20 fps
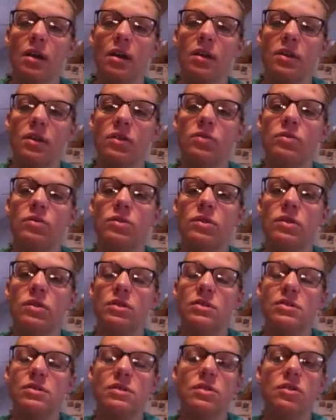you
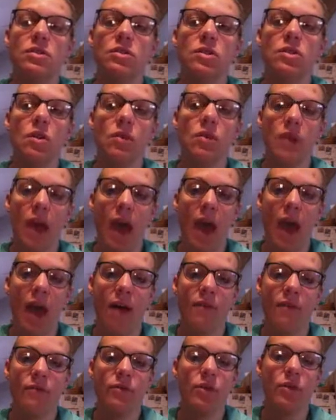you don't
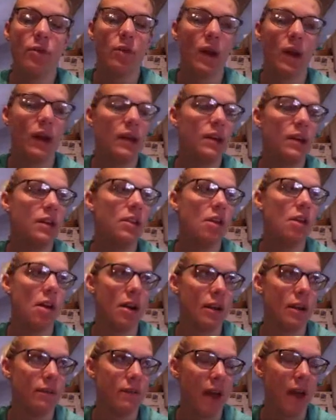have the right
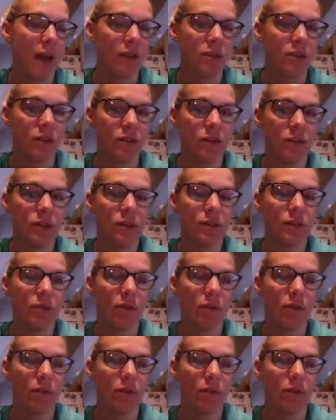clotting factors.